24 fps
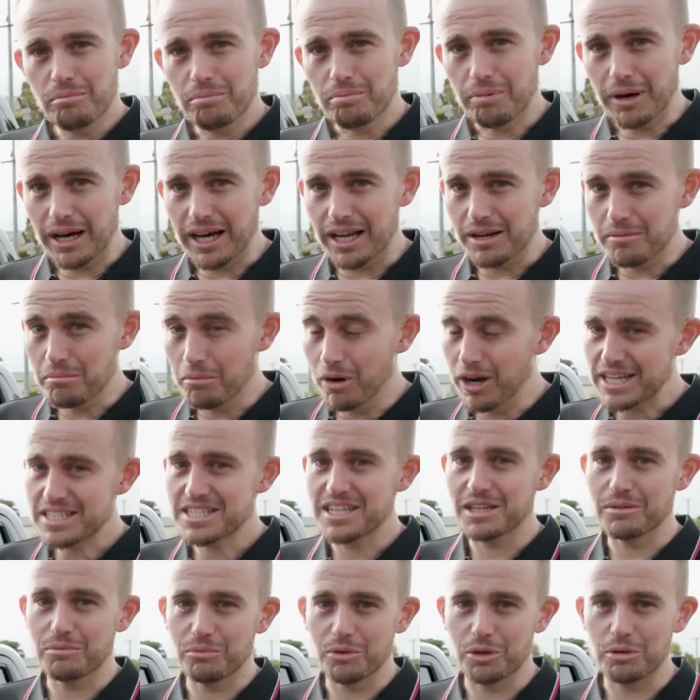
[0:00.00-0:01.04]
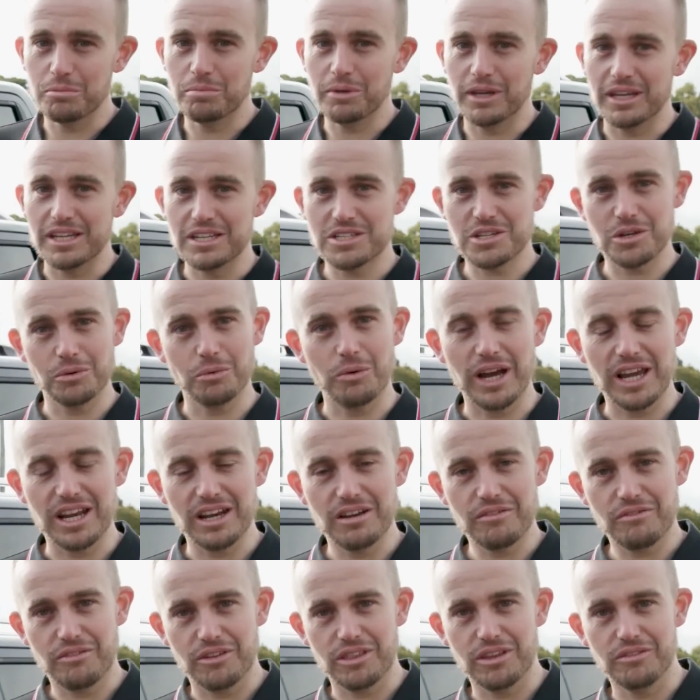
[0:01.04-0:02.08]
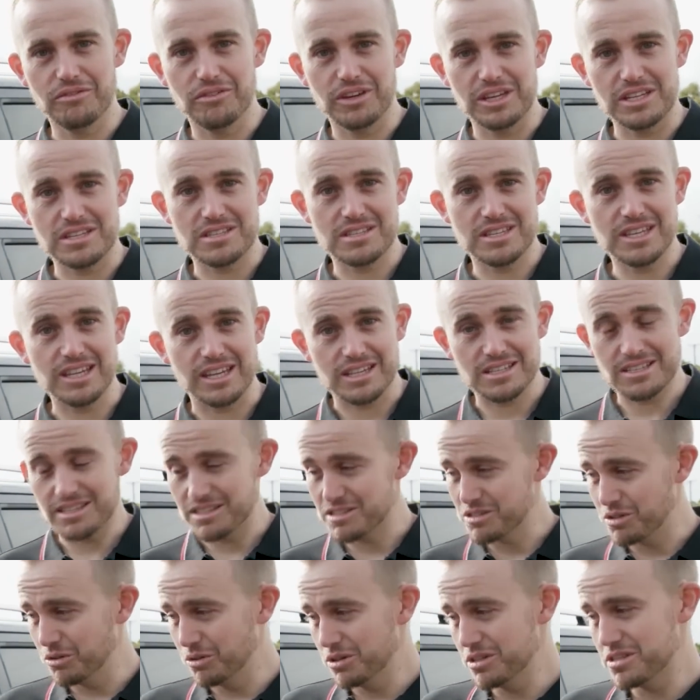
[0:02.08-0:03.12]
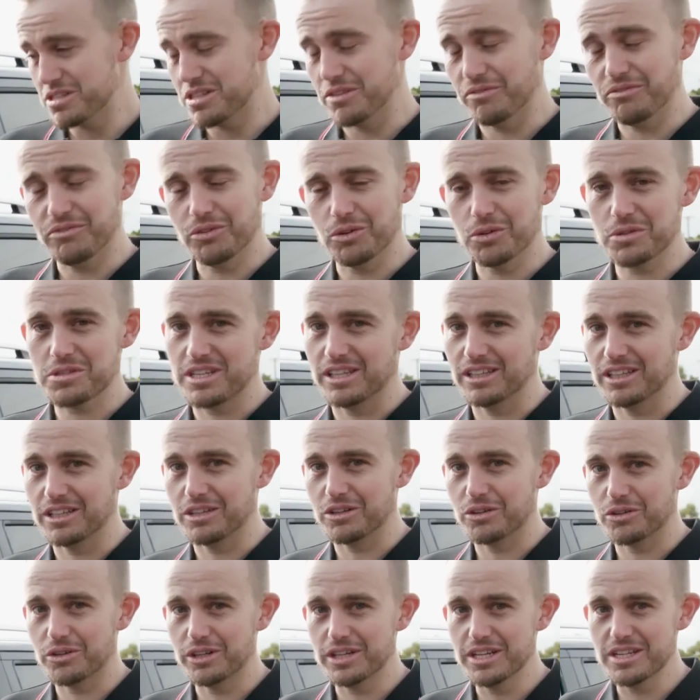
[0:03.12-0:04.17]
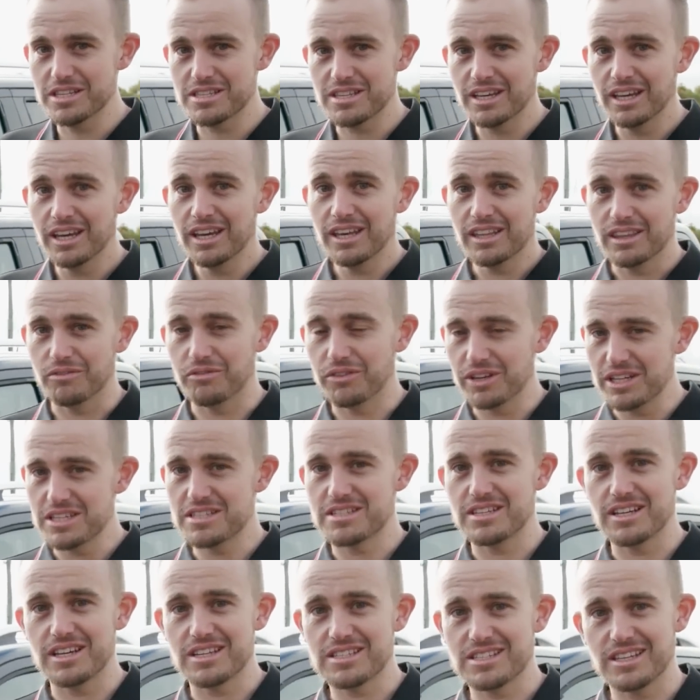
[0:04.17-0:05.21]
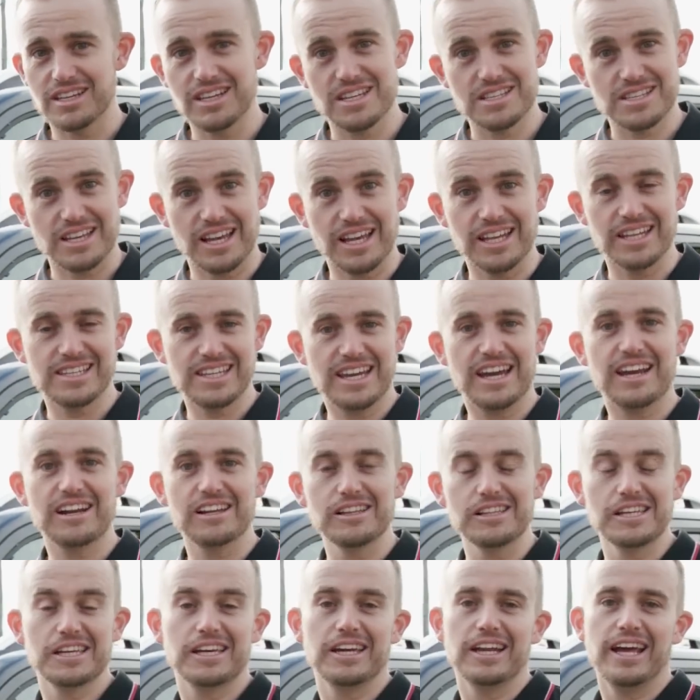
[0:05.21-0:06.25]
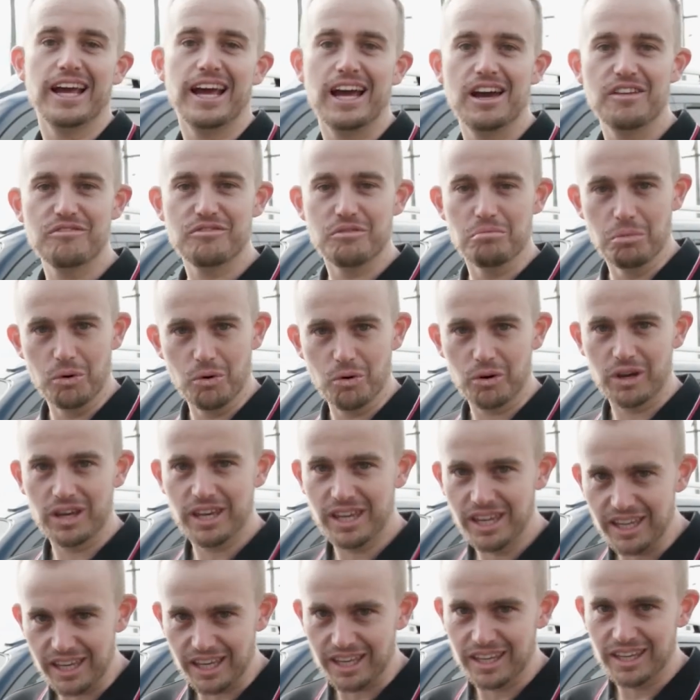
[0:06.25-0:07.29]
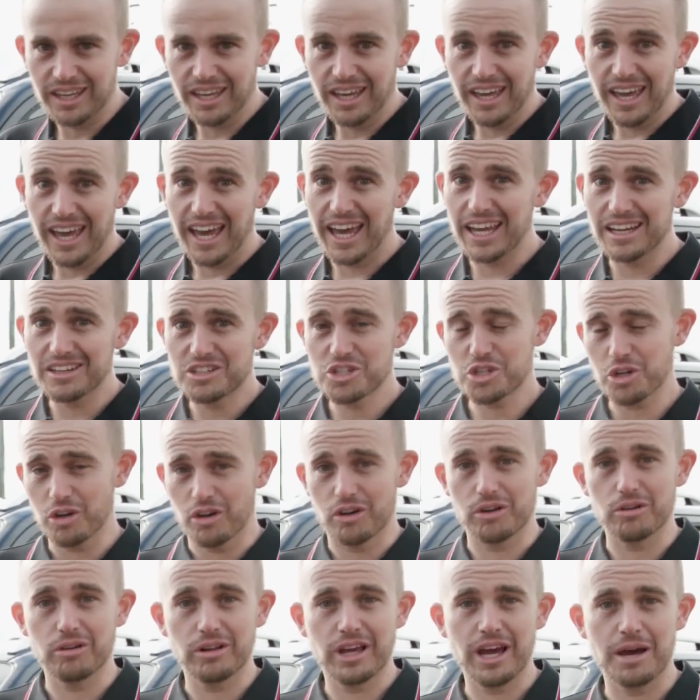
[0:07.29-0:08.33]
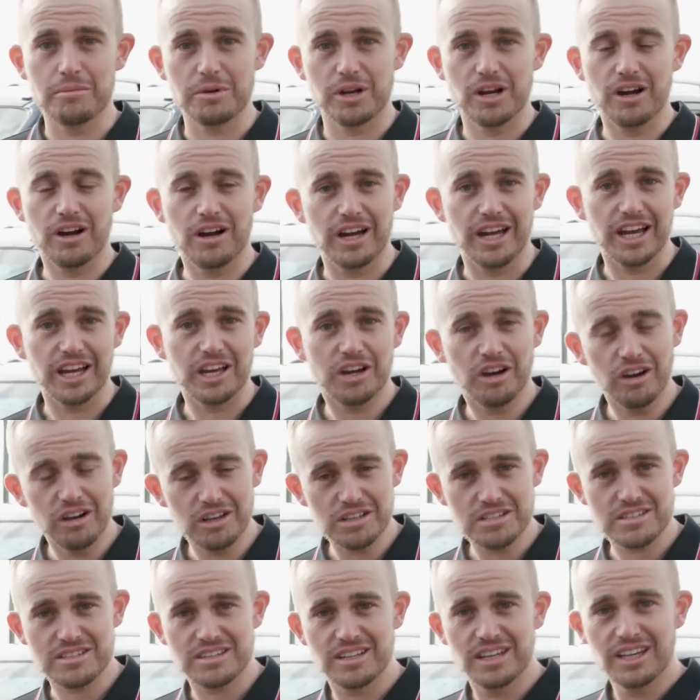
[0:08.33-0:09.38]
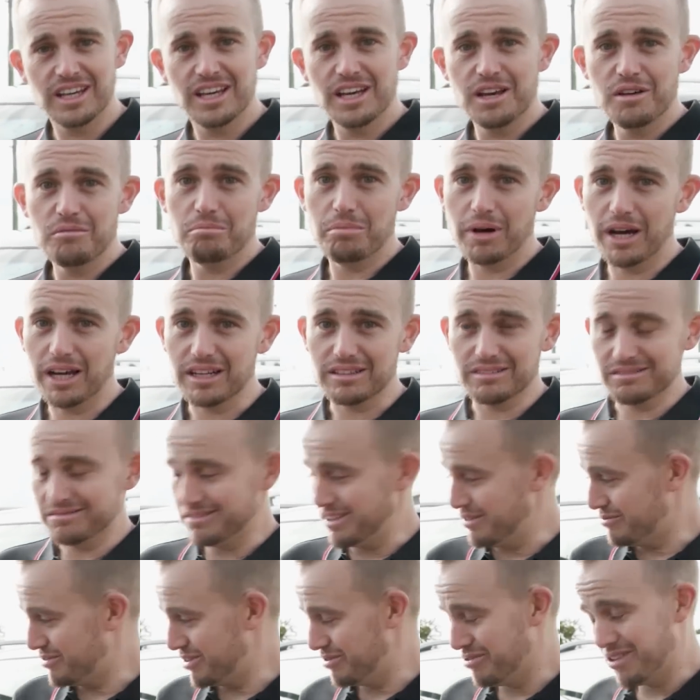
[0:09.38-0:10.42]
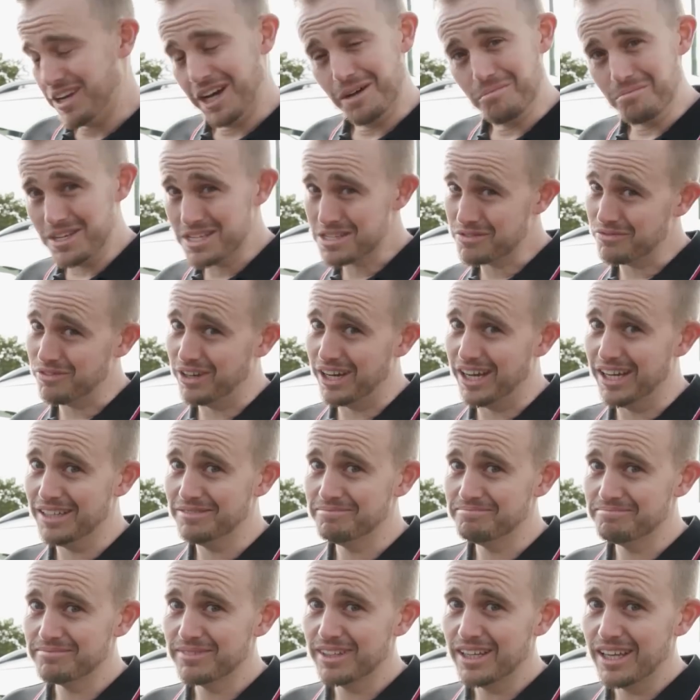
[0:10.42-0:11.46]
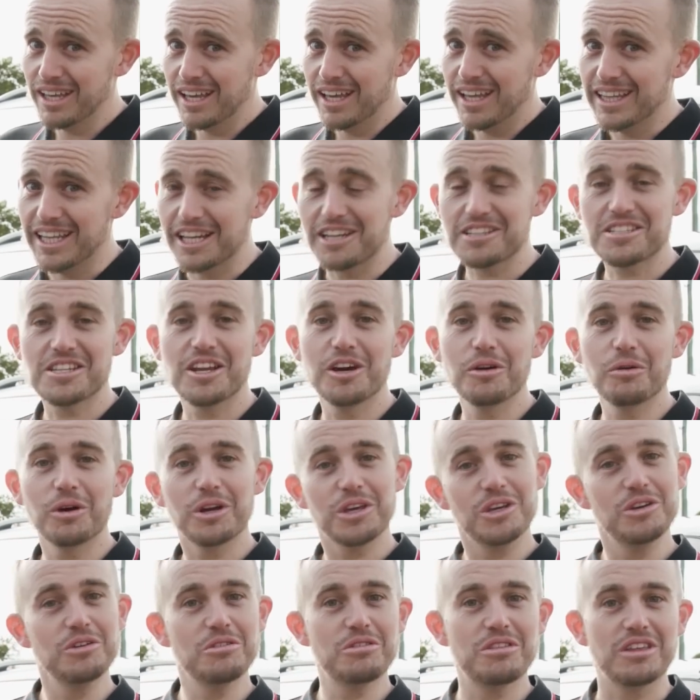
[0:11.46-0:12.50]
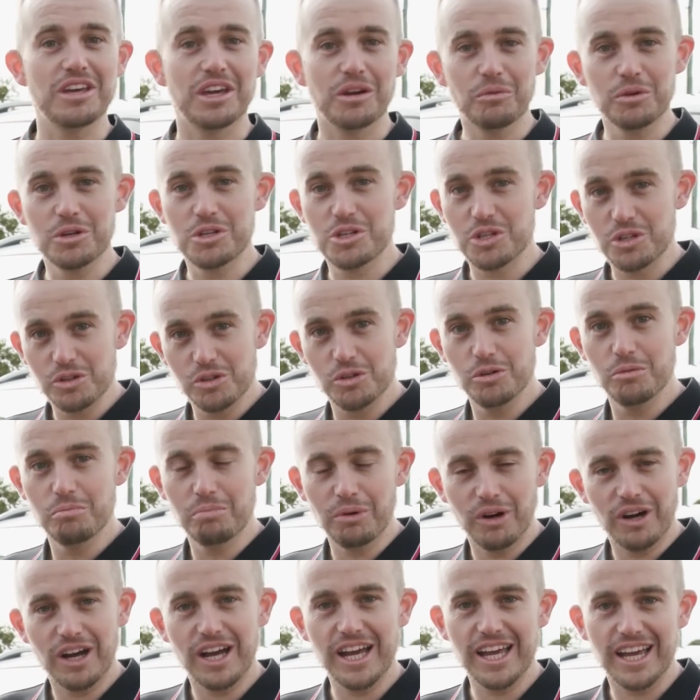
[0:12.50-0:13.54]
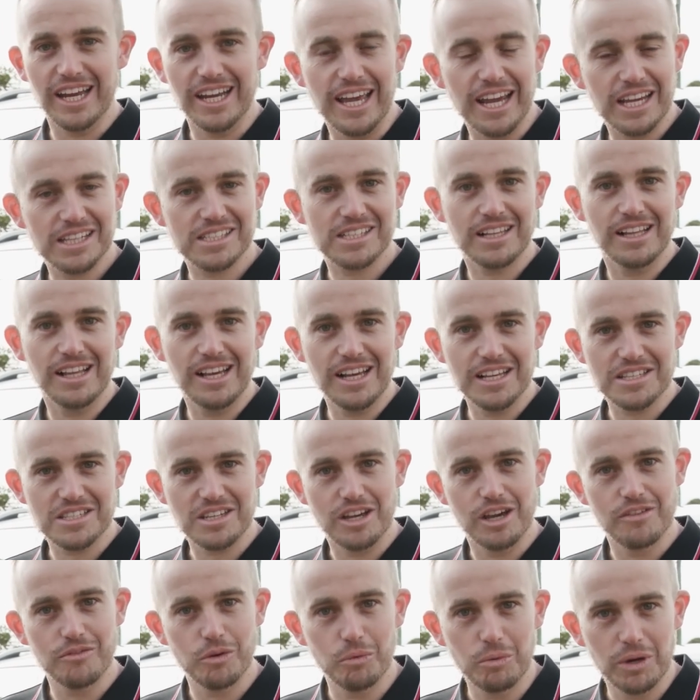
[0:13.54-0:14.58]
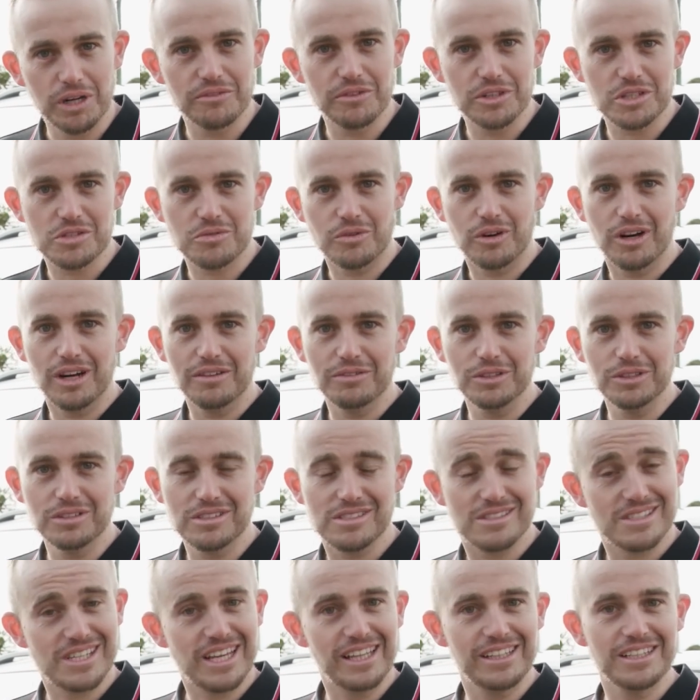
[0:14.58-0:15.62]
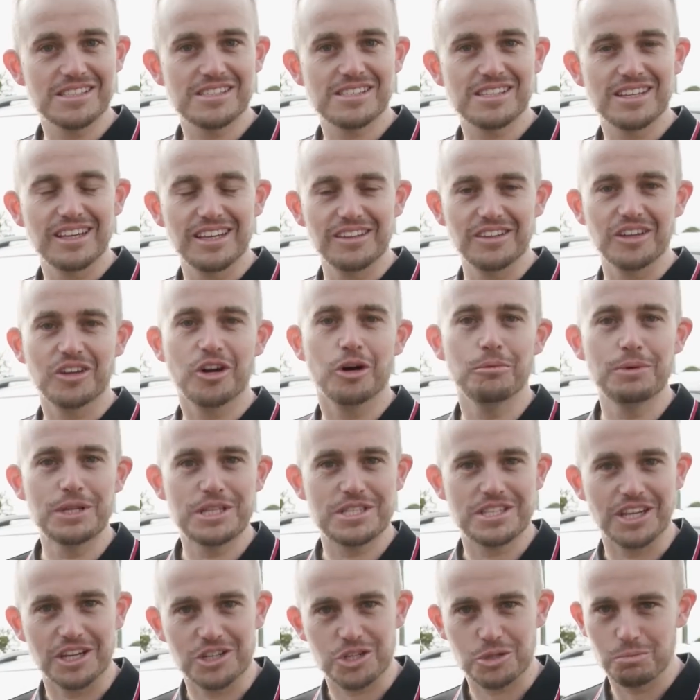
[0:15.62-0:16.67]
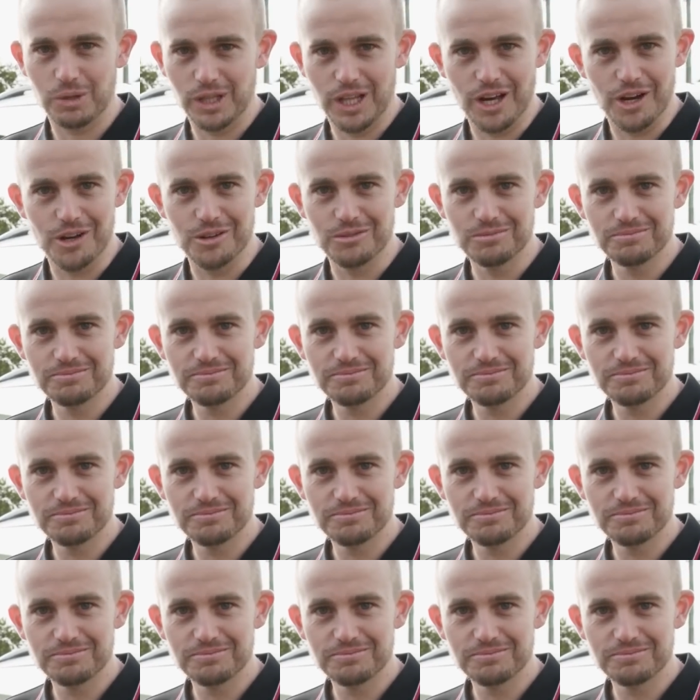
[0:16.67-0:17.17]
But my tip would be to wait for the V6. As good as the 4-cylinder is, the V6 is undoubtedly going to have more kick. And sure, it'll come at a higher cost, but if you've come this far, let us know what you think. Would you buy an X-Class over one of its rivals? Tell us in the comments section below.